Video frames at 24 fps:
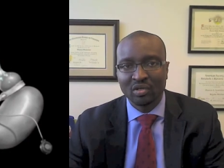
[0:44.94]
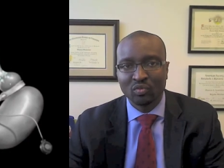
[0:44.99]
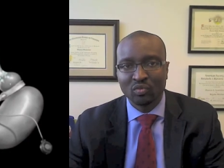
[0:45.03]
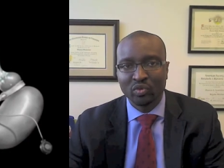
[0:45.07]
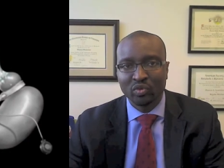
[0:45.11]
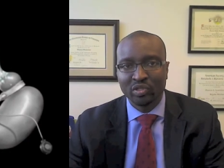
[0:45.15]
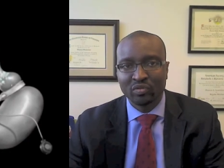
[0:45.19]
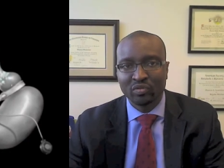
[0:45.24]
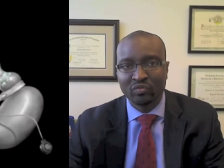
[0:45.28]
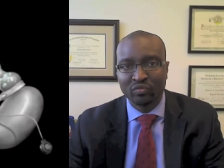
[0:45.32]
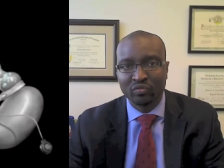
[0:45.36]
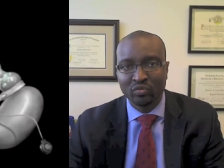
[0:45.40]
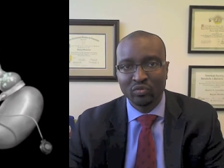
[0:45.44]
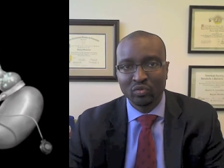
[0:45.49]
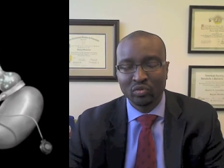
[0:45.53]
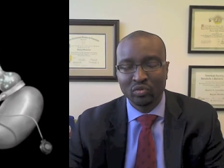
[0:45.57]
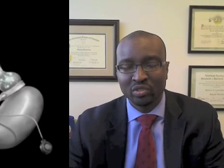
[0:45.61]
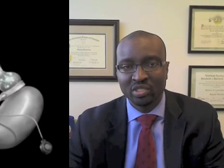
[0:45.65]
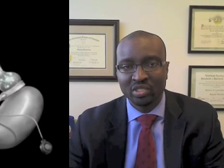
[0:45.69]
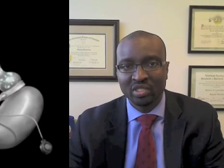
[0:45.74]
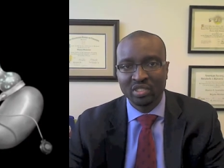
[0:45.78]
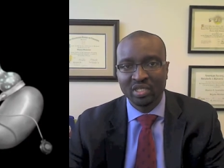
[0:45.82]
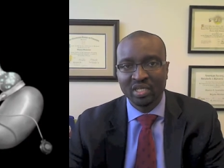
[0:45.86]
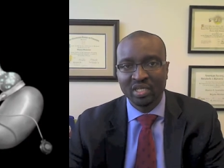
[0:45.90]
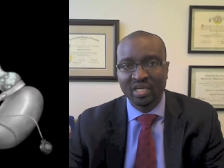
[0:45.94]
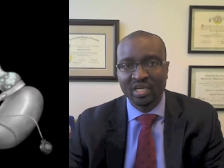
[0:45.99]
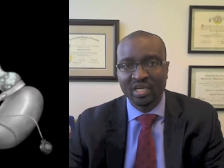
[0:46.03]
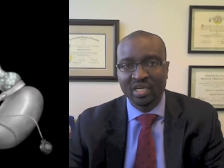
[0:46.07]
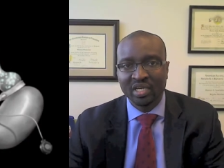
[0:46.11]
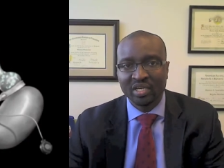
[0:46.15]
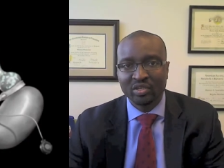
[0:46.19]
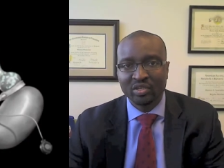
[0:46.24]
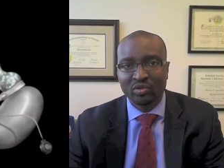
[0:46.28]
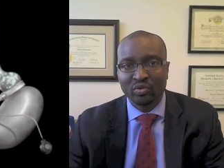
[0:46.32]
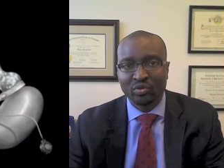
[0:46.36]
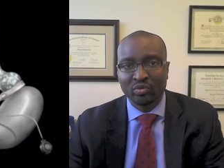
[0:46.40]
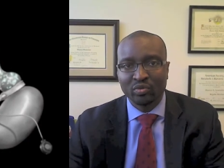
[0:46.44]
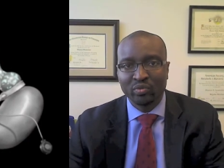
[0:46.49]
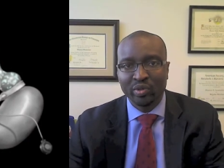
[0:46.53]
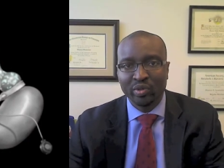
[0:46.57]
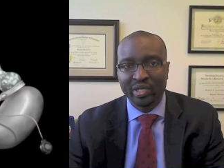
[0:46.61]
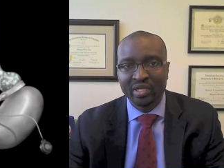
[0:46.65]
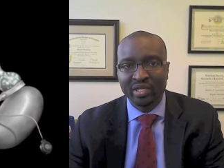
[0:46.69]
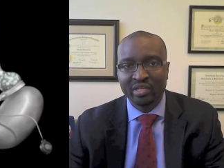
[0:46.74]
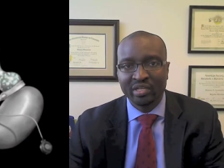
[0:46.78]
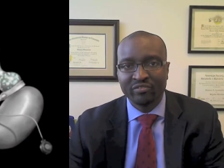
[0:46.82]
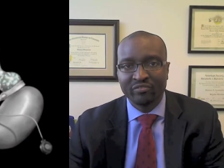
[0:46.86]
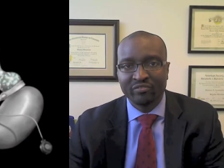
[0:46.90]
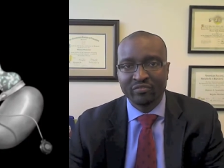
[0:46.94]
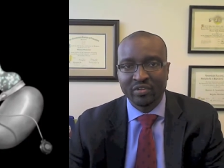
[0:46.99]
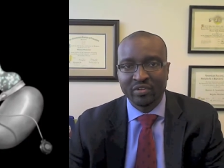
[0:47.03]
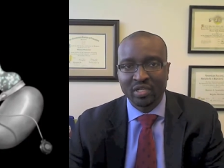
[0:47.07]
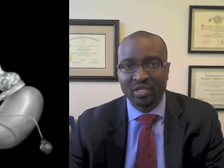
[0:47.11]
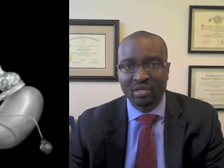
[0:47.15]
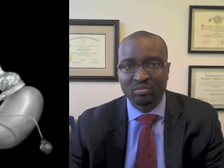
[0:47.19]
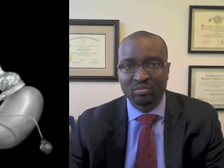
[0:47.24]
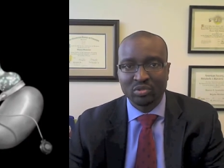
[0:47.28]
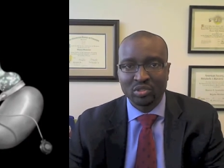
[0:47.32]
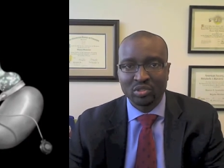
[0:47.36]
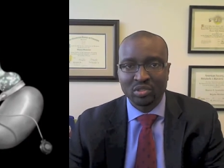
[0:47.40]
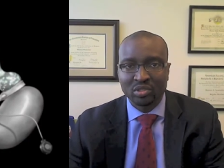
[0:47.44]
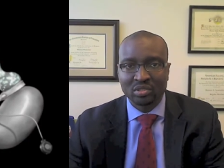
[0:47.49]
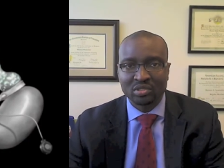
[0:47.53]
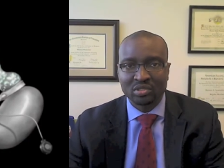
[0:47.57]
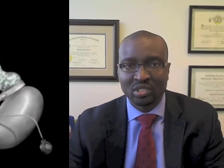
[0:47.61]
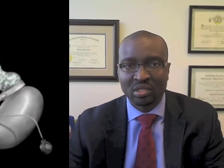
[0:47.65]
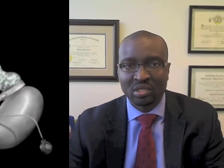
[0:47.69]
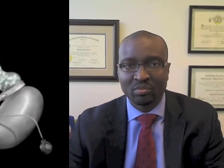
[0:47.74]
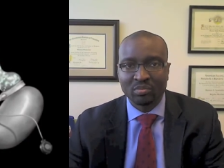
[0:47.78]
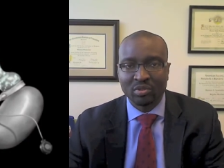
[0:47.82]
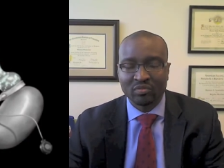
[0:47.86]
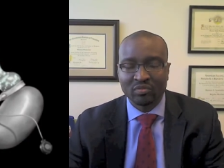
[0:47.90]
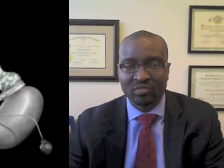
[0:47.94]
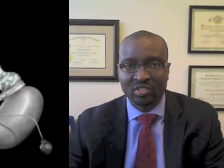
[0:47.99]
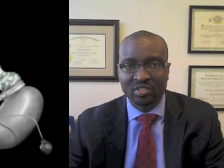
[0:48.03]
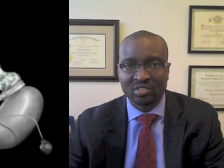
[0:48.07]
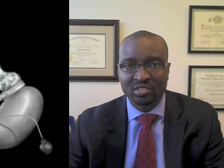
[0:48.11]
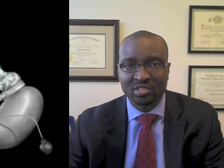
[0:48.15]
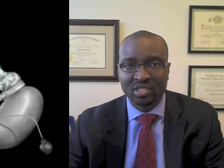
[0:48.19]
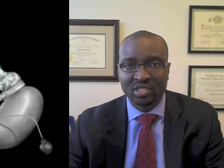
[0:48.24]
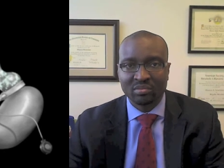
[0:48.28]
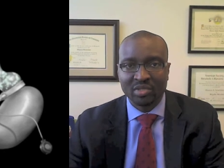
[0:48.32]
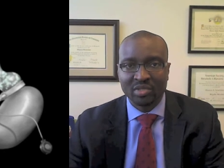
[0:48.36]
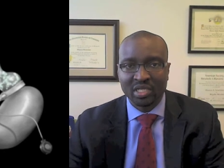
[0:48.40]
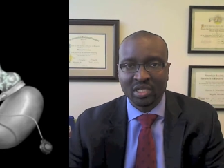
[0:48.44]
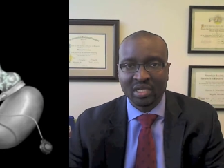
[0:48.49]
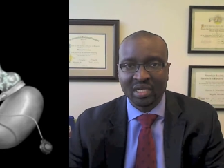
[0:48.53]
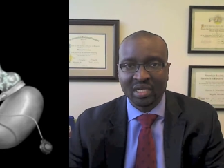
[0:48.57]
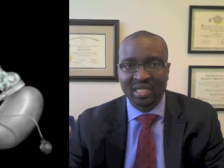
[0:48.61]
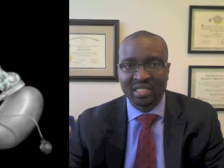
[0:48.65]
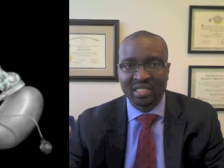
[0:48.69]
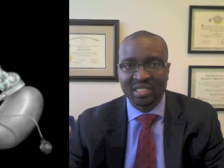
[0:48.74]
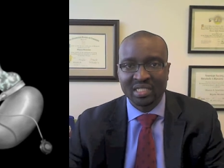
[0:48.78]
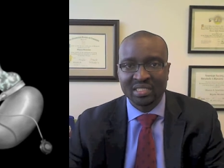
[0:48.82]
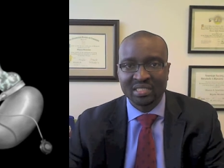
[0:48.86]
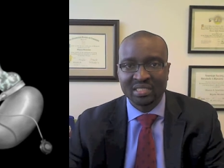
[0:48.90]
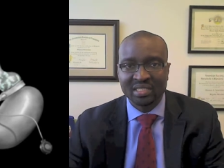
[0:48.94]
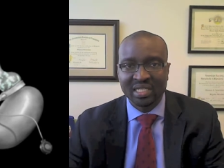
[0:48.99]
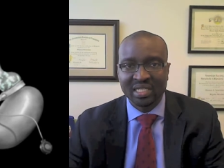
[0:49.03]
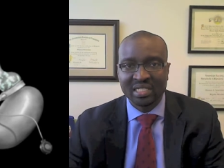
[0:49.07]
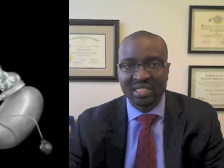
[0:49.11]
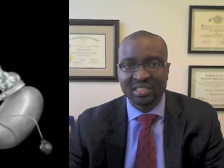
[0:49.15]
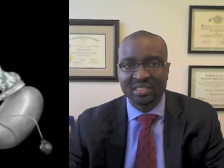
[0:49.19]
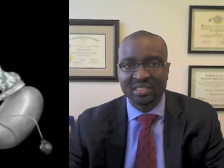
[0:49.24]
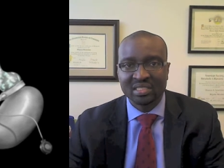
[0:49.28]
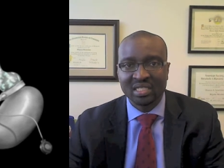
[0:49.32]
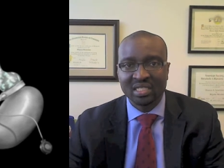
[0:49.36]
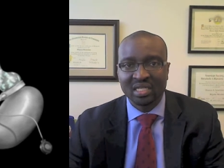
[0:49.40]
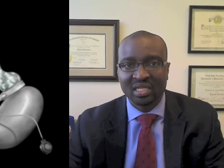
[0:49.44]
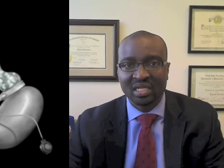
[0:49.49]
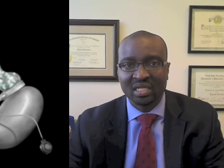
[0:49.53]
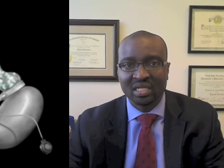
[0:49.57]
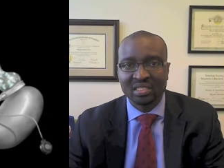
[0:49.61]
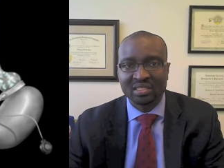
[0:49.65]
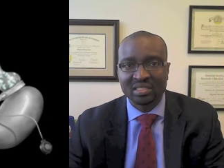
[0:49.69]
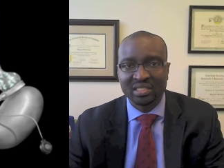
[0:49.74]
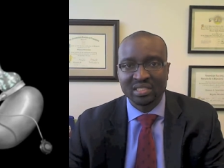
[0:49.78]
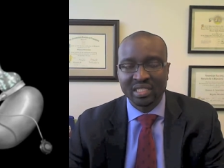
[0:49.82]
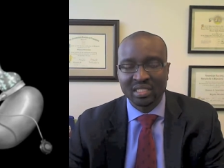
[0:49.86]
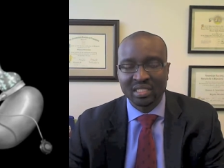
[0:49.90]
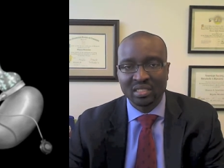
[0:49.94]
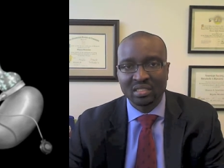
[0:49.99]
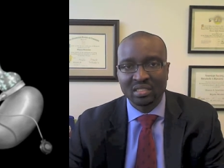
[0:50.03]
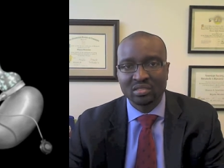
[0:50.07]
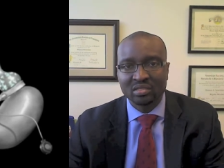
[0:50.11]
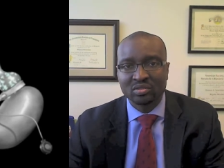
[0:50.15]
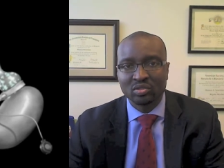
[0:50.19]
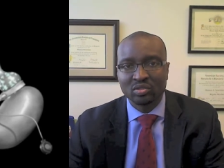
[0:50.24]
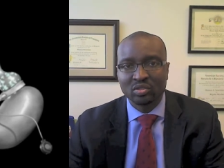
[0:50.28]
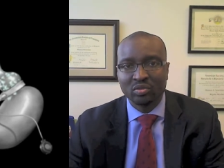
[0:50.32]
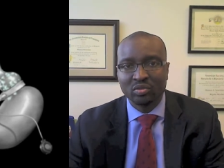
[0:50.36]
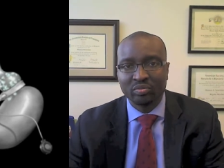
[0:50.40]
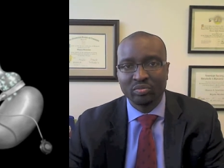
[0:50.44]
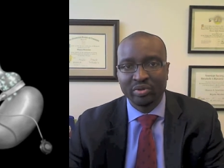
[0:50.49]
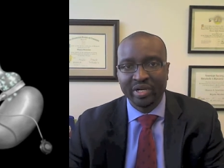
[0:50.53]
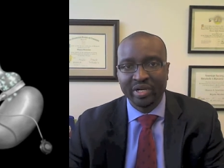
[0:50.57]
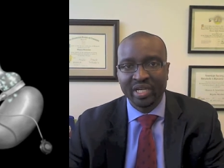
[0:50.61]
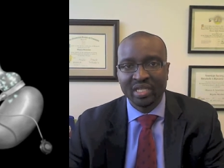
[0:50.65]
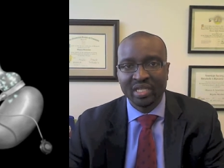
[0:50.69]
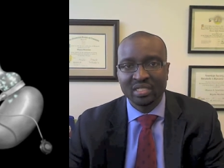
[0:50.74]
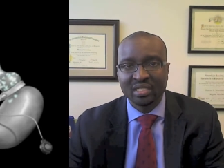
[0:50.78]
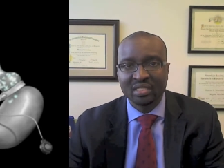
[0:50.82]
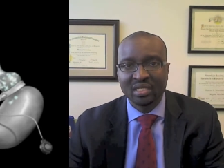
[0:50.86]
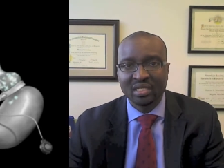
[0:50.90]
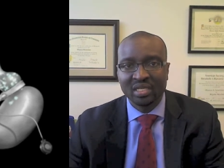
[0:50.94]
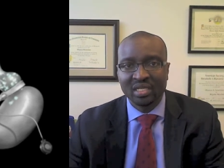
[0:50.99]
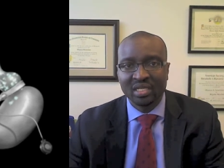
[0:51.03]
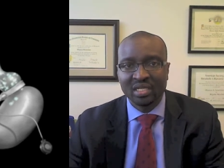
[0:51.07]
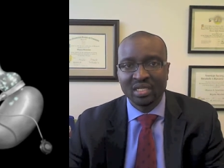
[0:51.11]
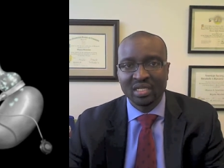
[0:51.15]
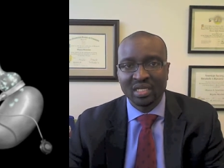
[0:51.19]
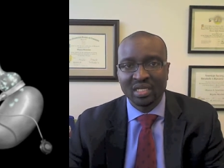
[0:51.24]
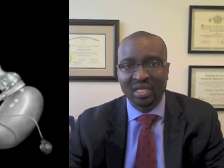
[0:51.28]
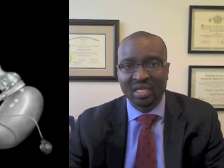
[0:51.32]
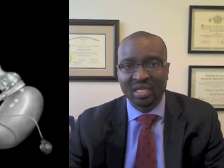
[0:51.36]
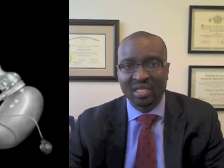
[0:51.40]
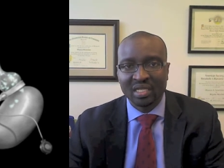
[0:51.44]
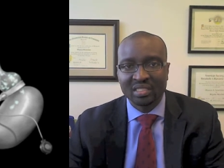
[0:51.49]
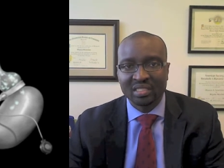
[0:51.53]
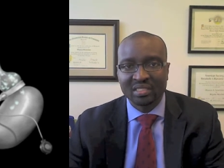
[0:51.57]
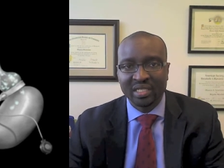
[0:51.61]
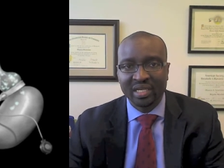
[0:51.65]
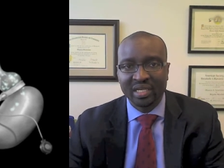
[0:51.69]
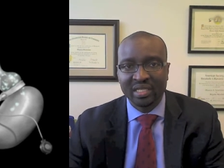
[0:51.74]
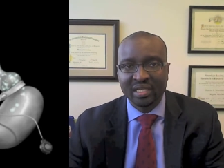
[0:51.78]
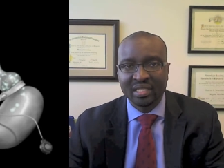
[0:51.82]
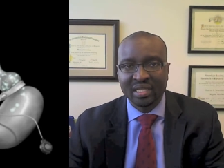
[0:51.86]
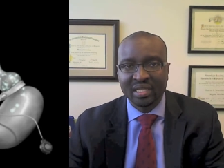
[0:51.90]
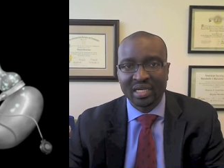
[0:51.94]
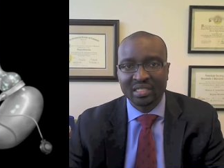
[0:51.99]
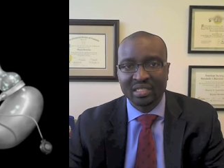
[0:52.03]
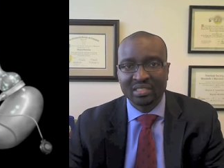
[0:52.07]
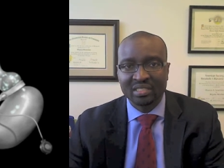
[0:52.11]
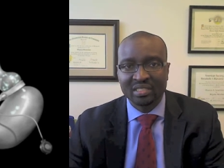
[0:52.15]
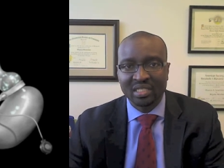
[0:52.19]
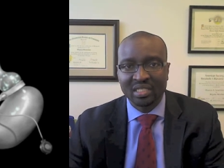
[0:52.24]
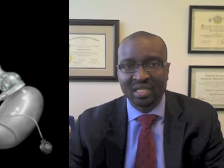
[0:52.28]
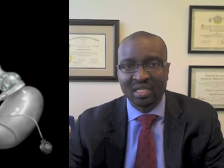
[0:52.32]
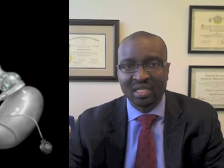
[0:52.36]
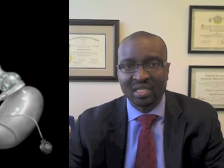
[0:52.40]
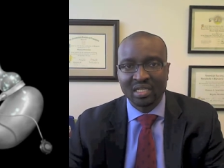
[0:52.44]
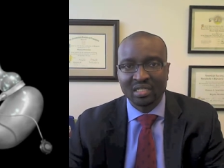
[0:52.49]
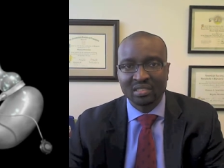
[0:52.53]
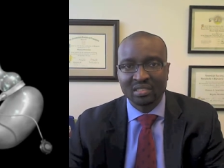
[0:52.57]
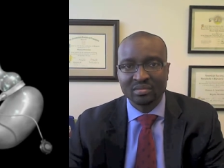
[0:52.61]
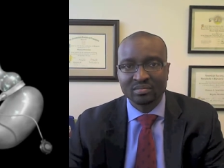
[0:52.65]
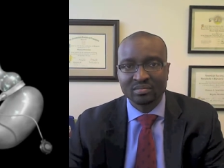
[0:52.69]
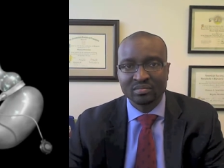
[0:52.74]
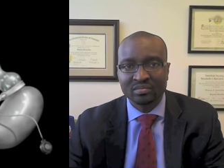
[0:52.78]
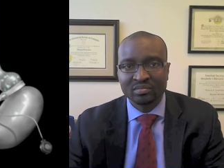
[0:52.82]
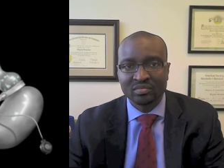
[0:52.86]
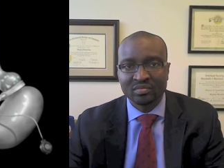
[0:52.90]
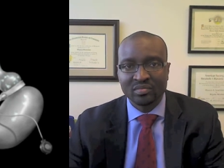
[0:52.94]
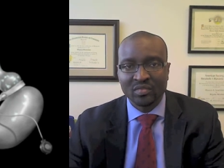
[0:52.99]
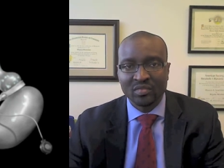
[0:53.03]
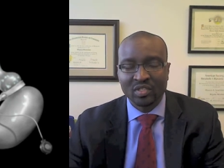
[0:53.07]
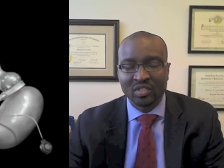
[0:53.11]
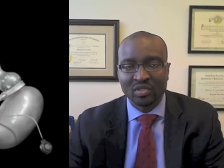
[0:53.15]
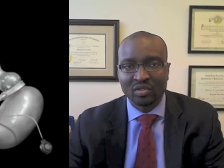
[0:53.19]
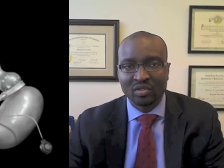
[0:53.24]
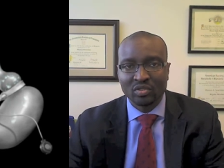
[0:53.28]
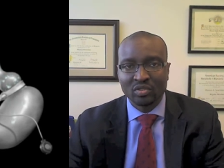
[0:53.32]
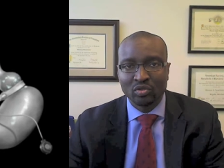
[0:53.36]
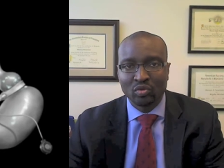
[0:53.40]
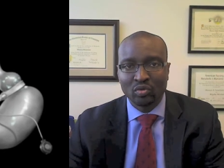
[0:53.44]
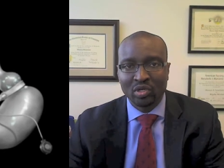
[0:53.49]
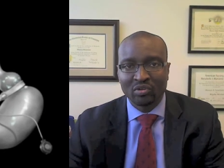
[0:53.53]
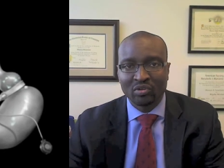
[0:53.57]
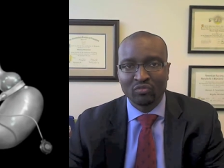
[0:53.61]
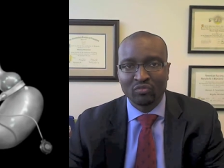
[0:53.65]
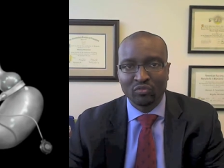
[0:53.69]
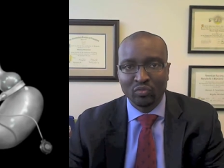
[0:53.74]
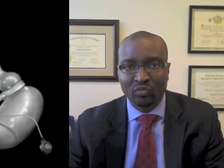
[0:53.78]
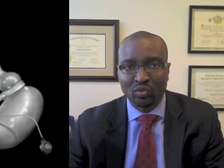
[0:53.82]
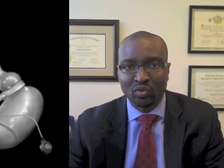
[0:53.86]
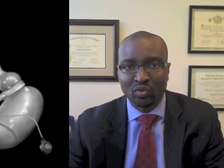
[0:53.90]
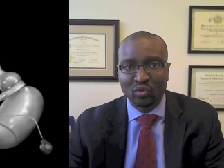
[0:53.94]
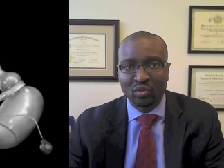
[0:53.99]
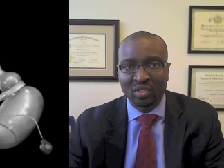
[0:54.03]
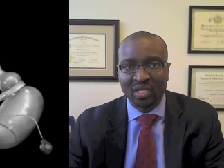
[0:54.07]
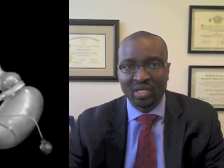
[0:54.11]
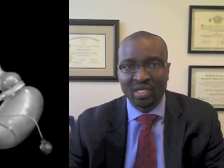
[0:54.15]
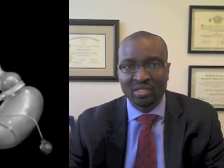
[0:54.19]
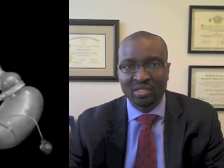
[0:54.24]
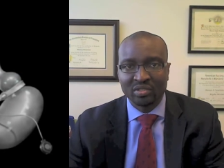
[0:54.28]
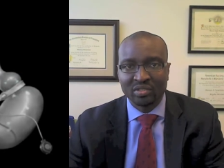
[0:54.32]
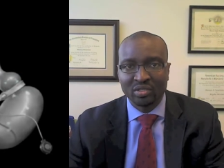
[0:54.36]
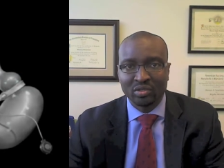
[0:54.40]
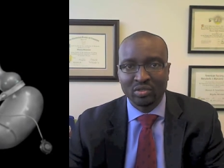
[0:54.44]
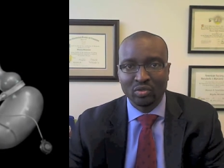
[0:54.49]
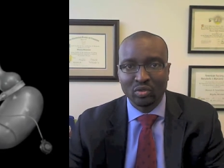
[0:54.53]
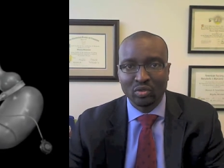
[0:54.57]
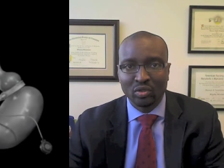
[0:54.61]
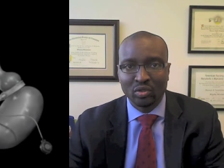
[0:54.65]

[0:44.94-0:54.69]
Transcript: with food, you quickly fill up to the top of the stomach, and this sends signals to the brain saying that you are full and you are no